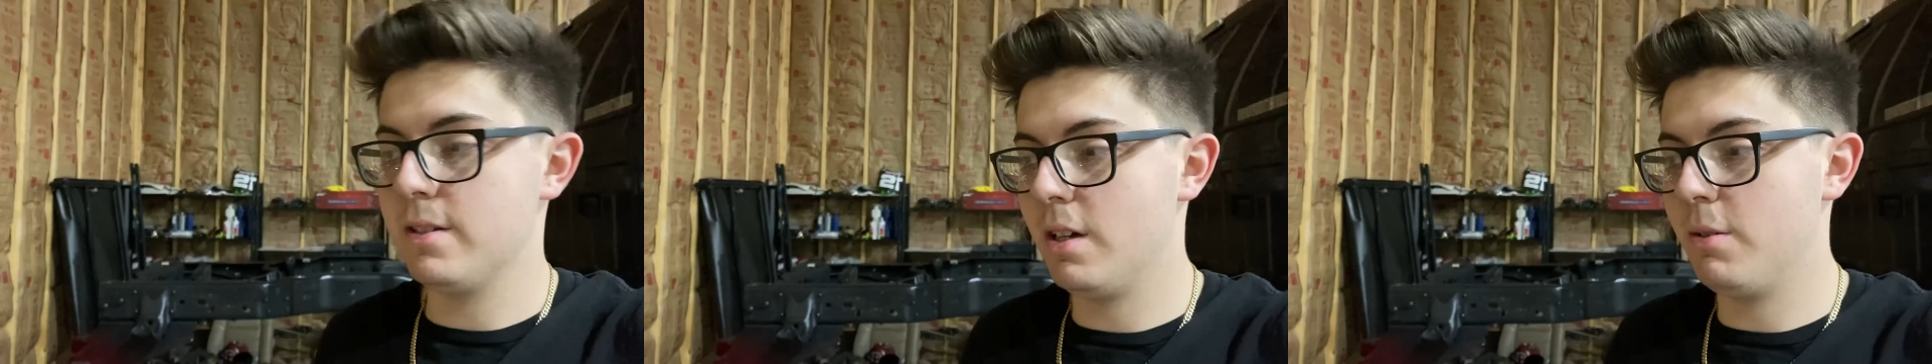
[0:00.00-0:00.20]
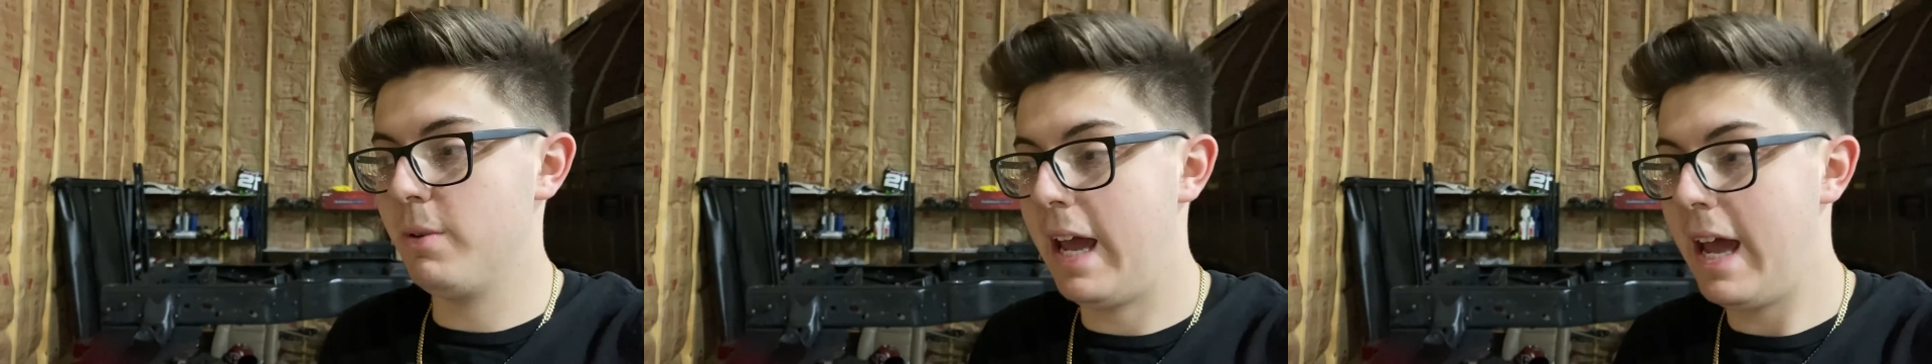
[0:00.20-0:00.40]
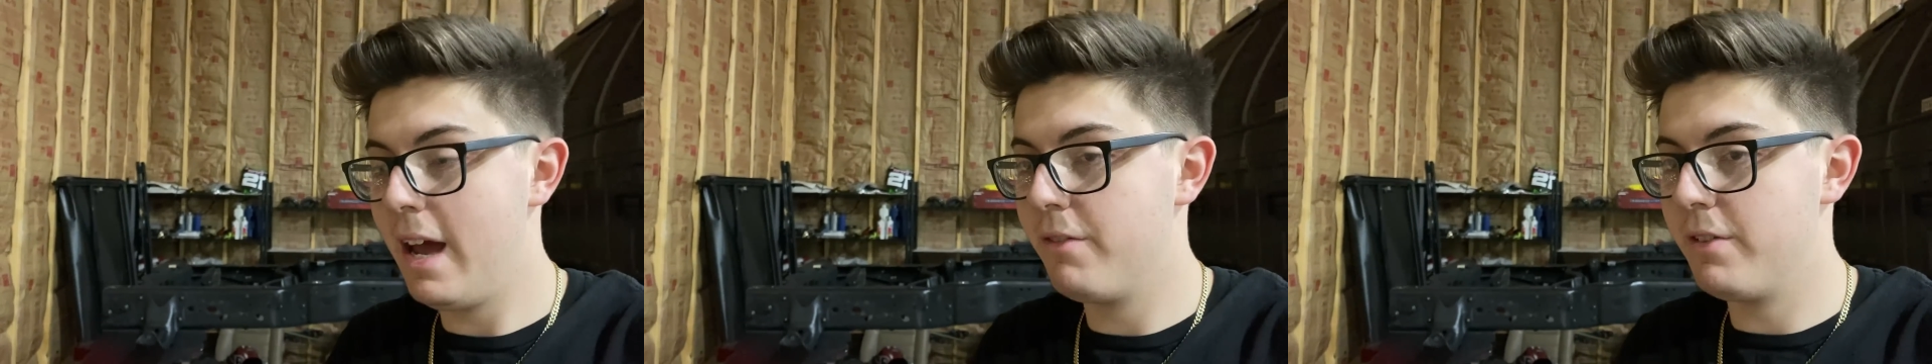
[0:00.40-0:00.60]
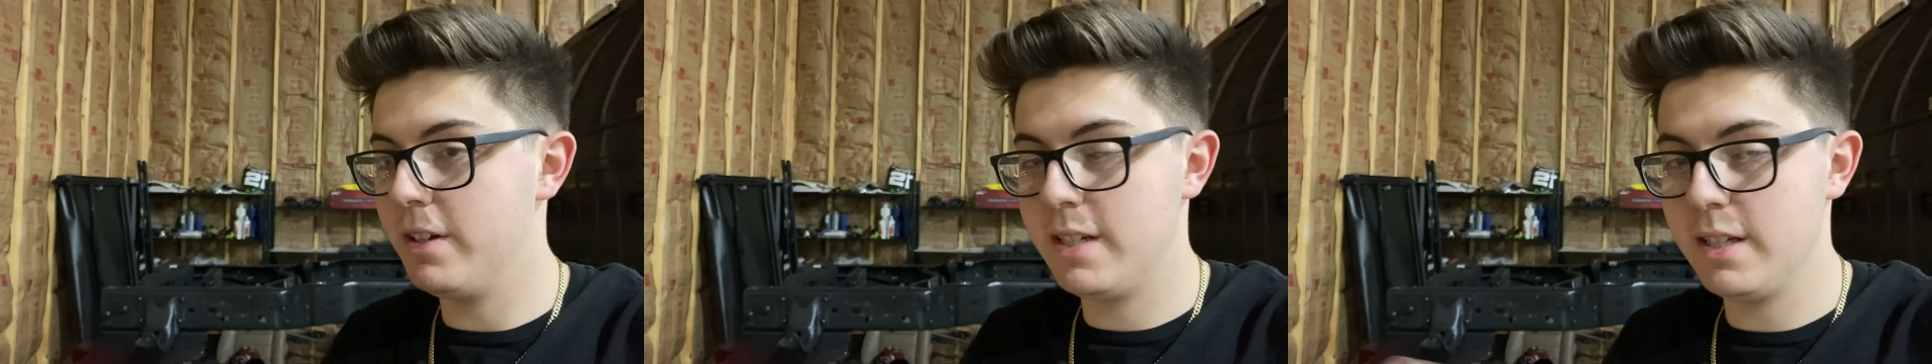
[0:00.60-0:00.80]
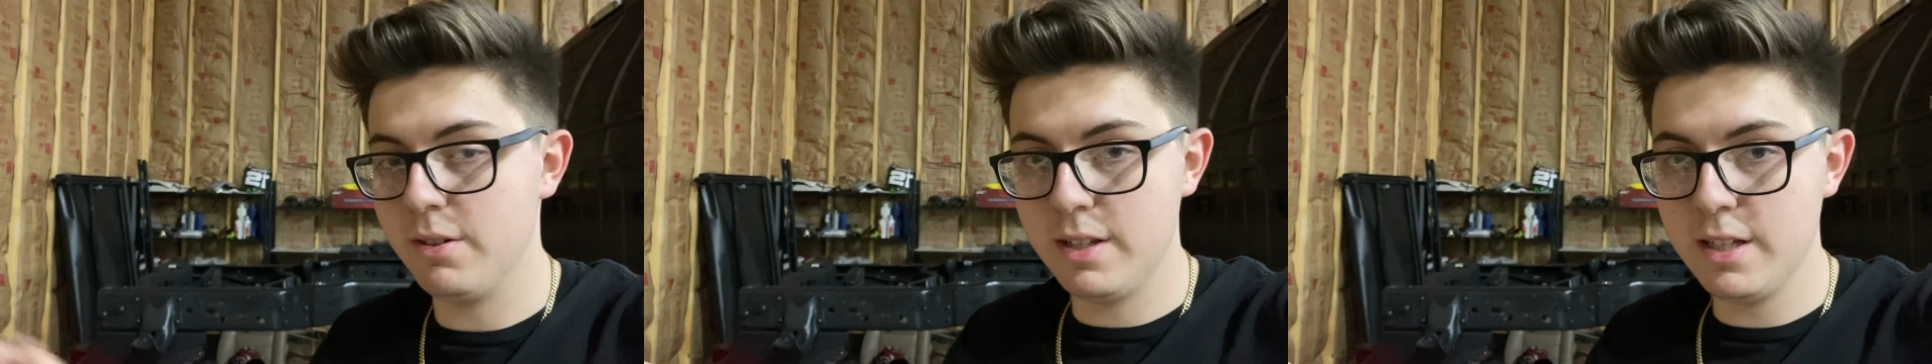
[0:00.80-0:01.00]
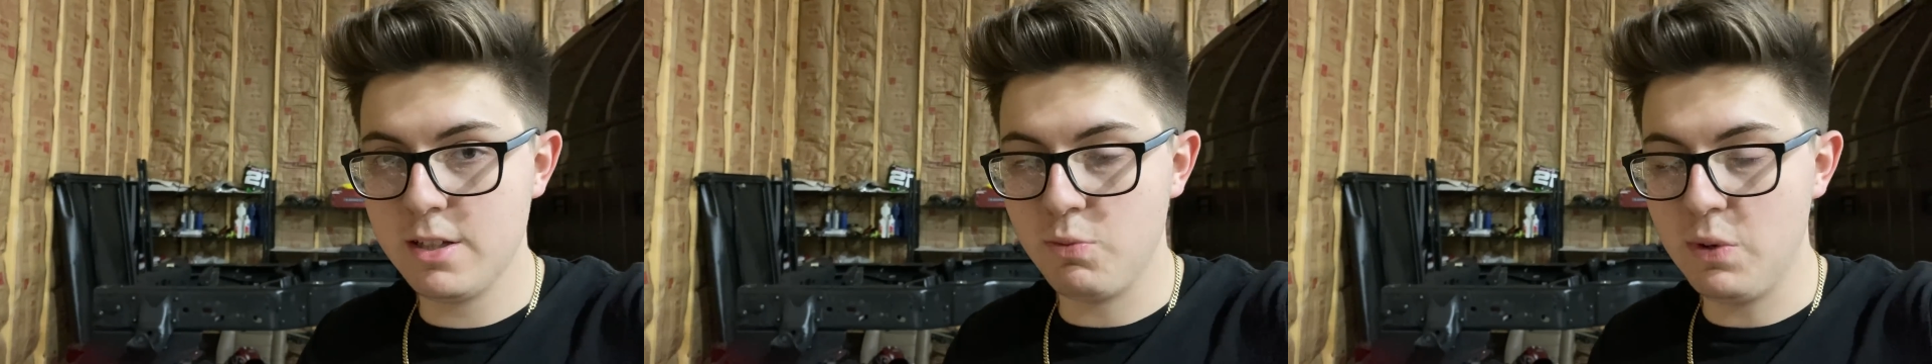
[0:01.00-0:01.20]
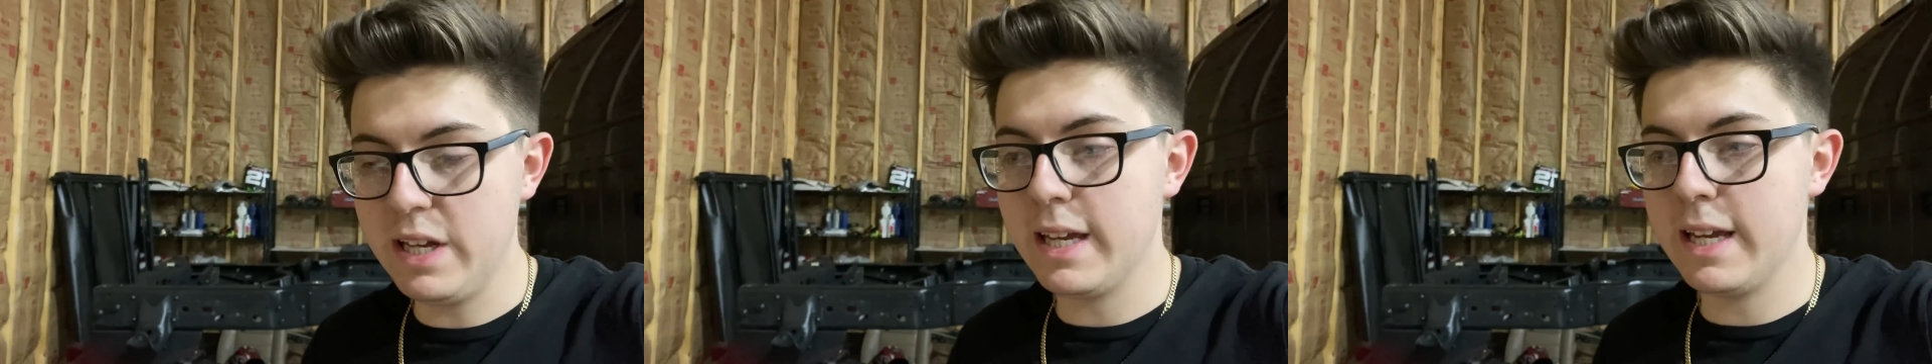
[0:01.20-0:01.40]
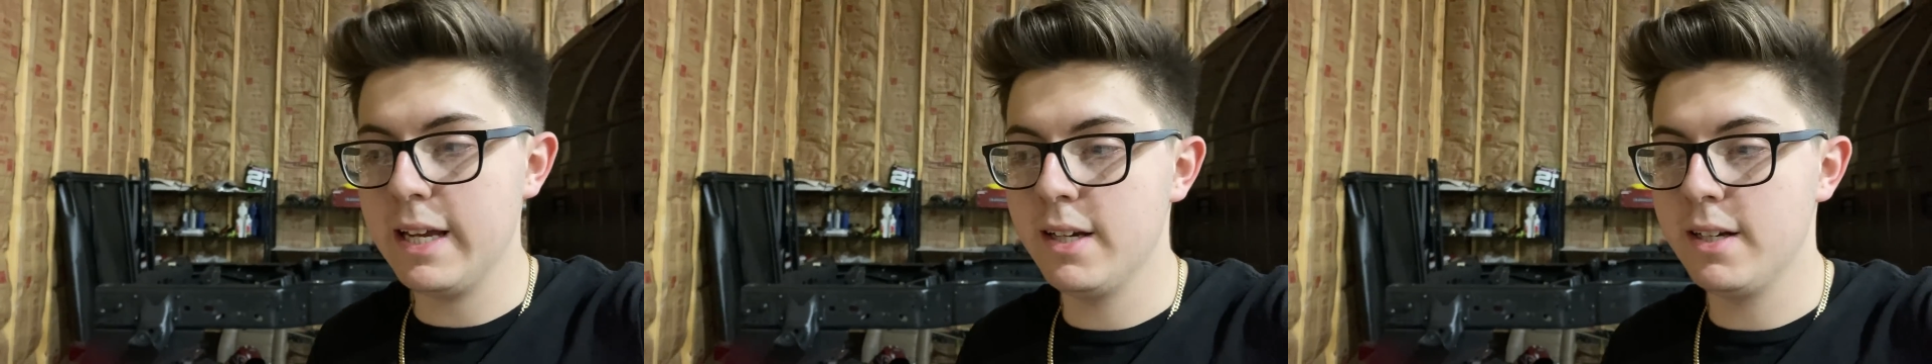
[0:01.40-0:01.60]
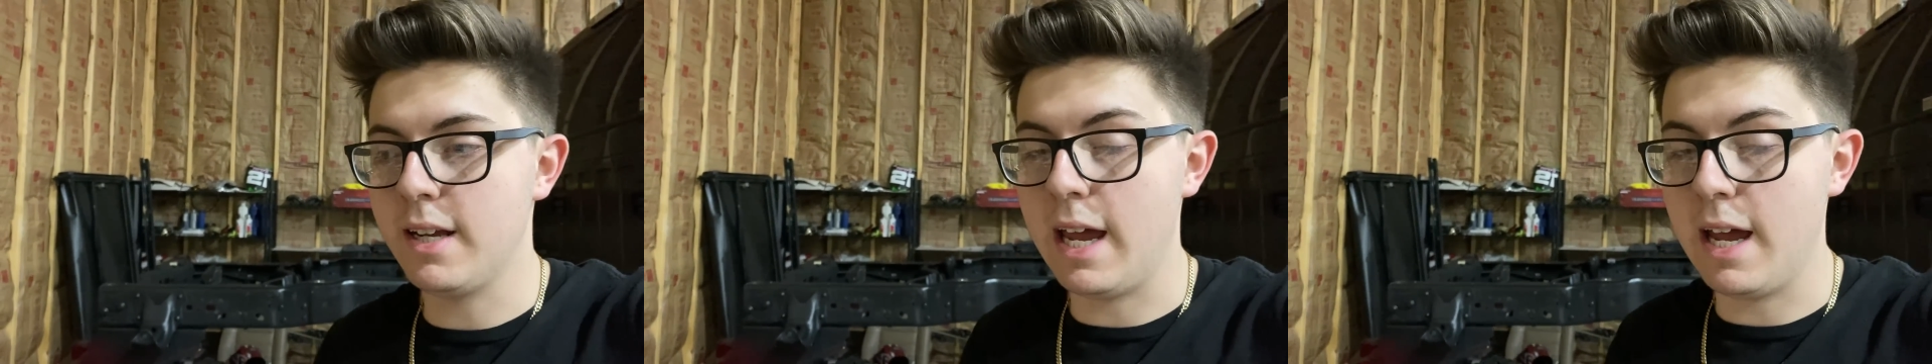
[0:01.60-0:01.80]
So we have until this weekend